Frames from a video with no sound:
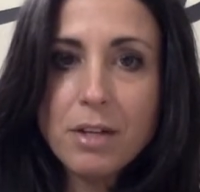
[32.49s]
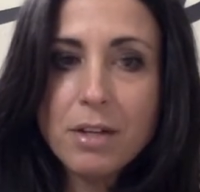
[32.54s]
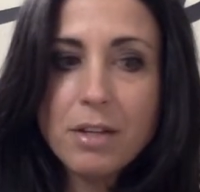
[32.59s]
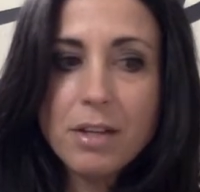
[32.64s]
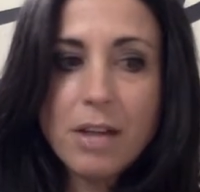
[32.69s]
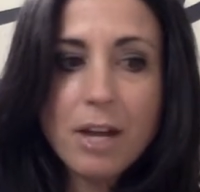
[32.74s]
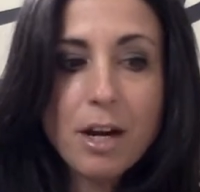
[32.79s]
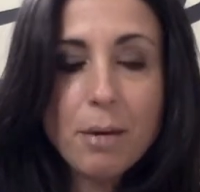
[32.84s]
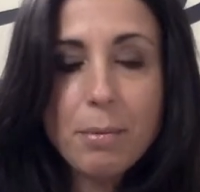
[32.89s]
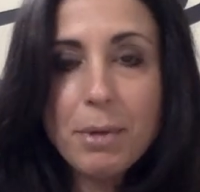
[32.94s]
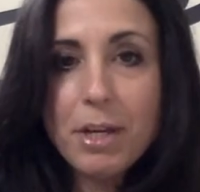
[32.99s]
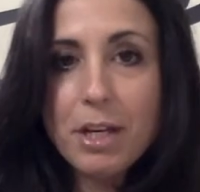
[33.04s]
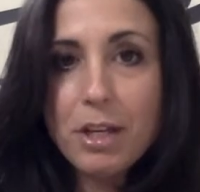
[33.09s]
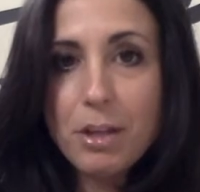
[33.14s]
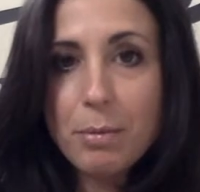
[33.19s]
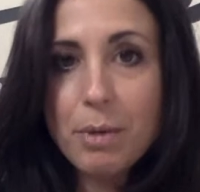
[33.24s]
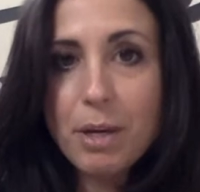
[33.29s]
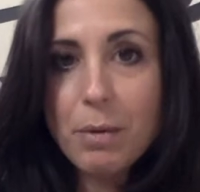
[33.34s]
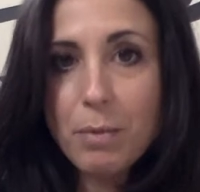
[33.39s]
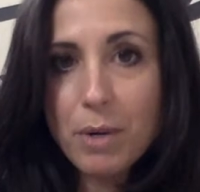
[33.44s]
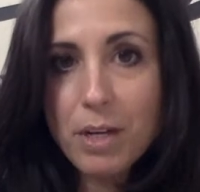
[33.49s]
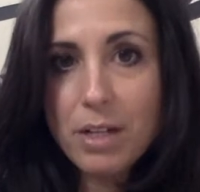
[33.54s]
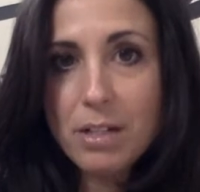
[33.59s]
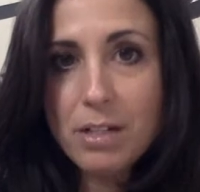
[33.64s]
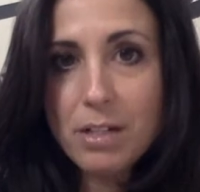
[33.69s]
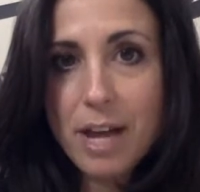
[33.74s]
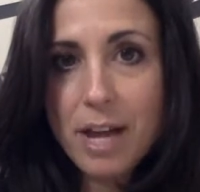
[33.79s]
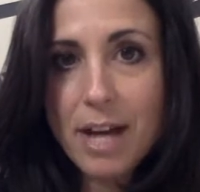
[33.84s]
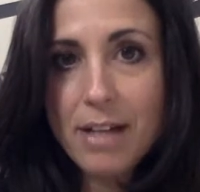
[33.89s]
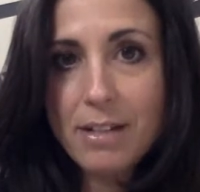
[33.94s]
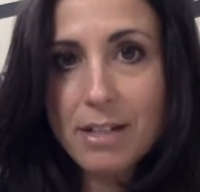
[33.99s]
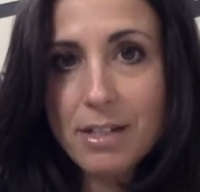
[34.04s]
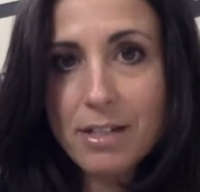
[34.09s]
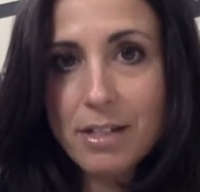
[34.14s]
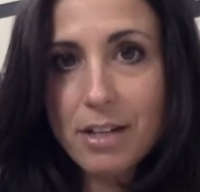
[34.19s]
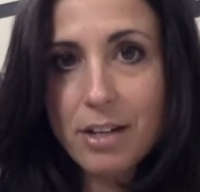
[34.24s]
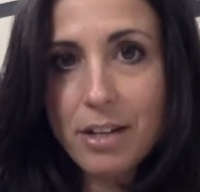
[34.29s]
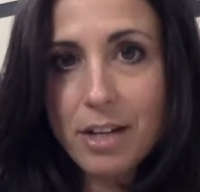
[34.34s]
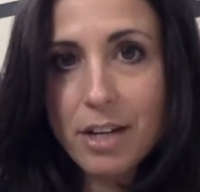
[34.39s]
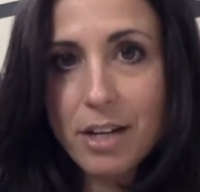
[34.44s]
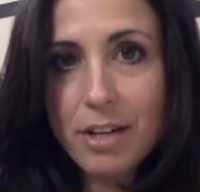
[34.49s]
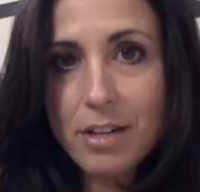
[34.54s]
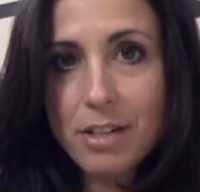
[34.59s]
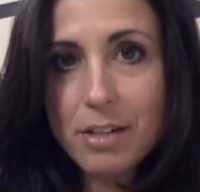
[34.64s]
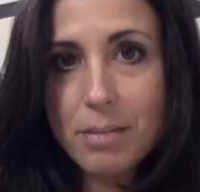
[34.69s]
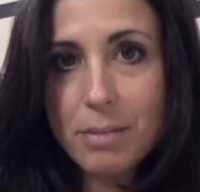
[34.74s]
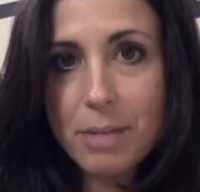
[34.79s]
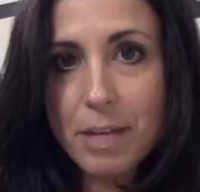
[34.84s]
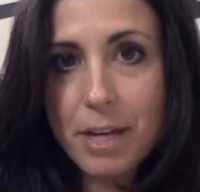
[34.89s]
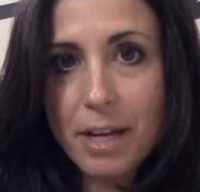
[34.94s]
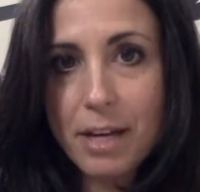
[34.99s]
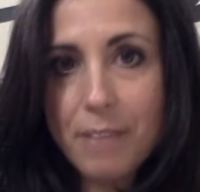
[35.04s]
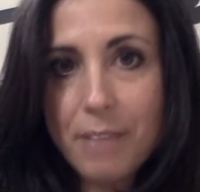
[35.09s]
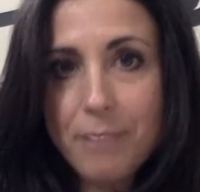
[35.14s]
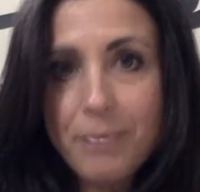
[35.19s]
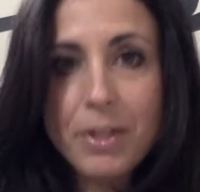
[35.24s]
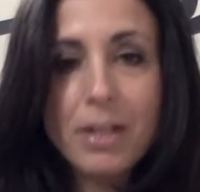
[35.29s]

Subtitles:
therapy, you might want to access our care someday.